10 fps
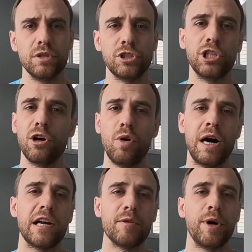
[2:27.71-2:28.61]
So
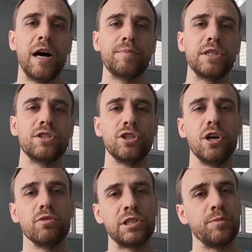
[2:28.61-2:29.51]
I am opting to
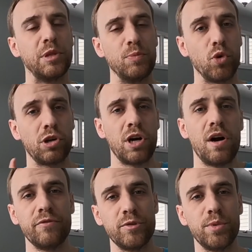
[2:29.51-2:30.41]
go with something more
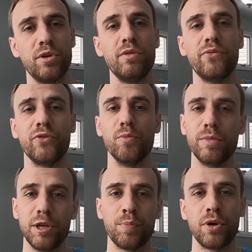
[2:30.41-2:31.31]
comfortable for
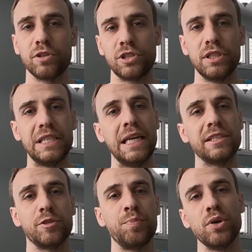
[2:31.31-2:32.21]
me personally,
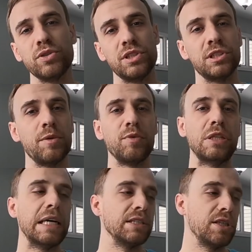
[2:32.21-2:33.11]
as opposed to something
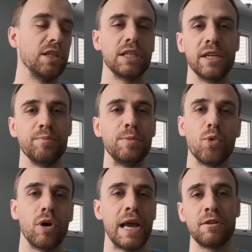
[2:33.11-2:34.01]
that is going to give me
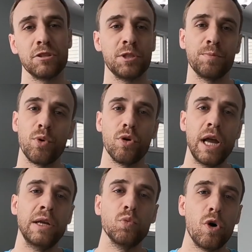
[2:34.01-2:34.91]
more ankle support
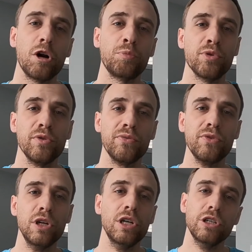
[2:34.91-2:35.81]
and
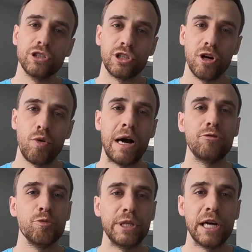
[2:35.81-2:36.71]
waterproof. So I
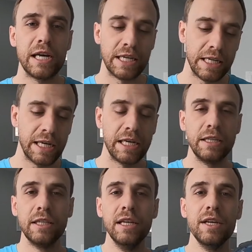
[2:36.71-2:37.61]
will be hiking
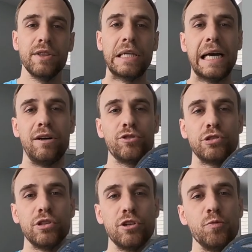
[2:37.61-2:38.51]
in the Altra
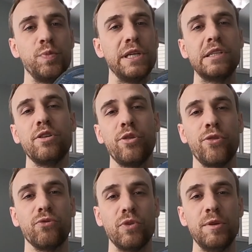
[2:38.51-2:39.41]
Lone Peak
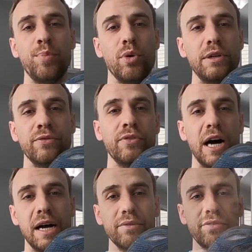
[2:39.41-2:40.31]

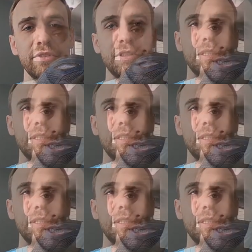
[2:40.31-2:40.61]
3.5.